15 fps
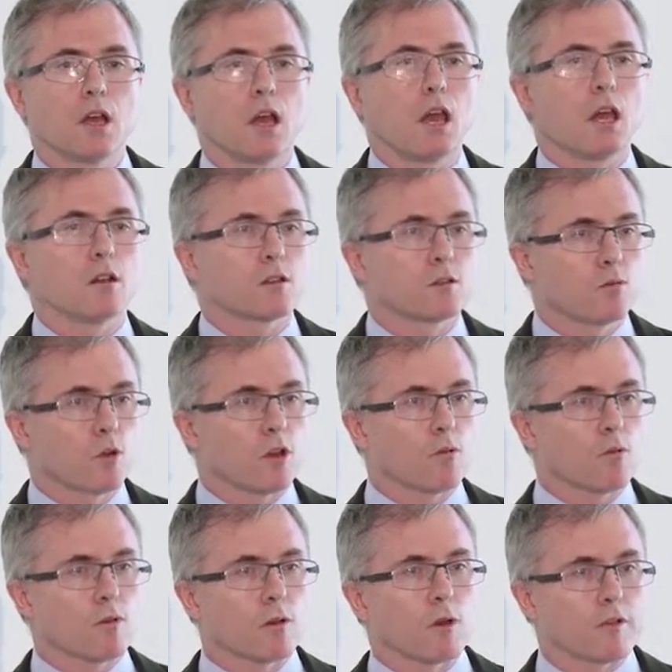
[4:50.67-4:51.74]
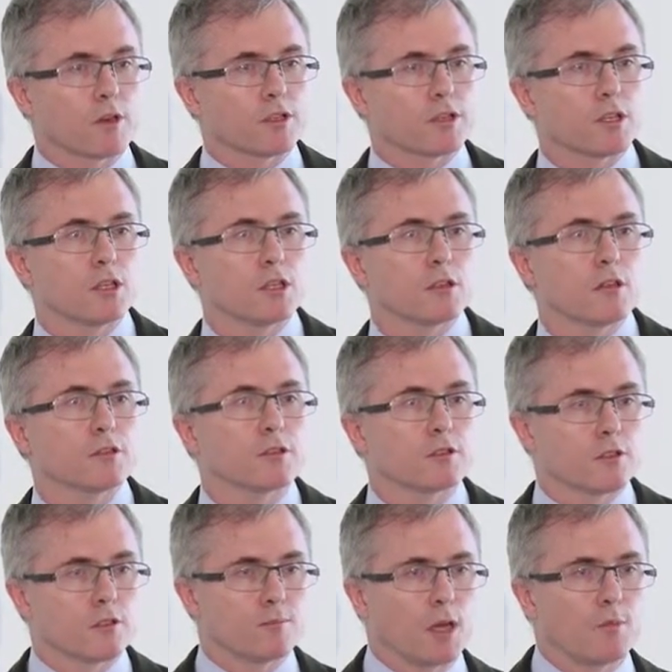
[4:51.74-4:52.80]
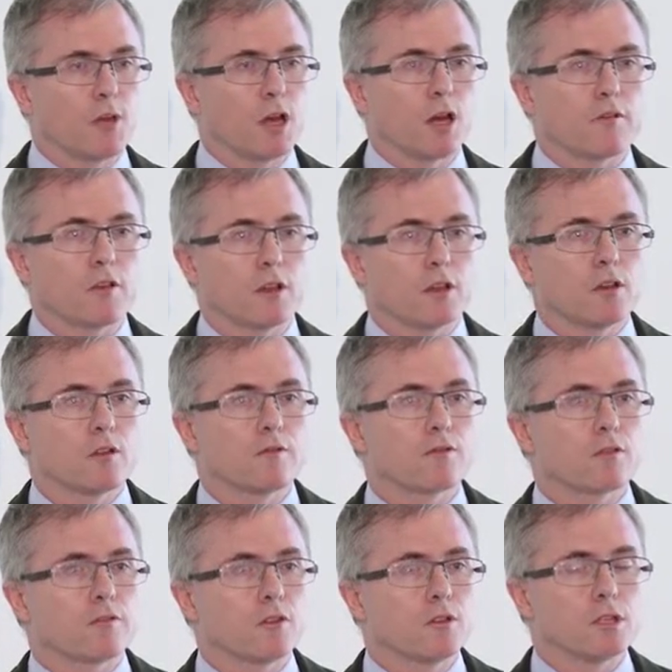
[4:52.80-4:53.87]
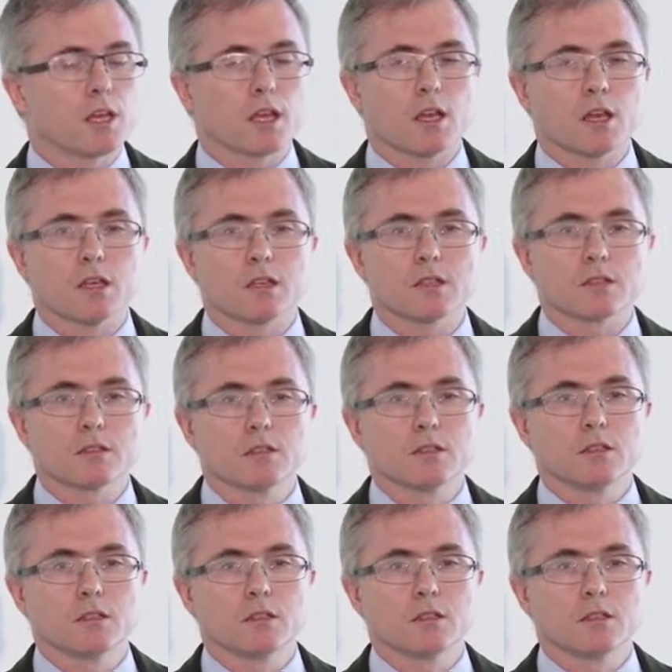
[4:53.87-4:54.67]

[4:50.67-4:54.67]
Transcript: And I was working with one of our senior nurses who's been part of our unit for a few decades.